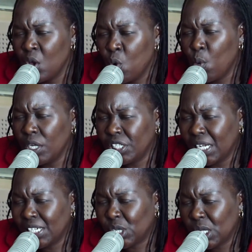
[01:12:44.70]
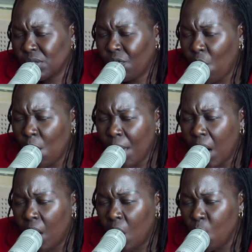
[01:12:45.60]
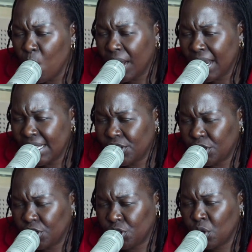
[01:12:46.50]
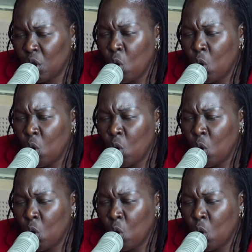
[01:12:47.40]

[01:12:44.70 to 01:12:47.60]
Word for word: We shall transform our organization.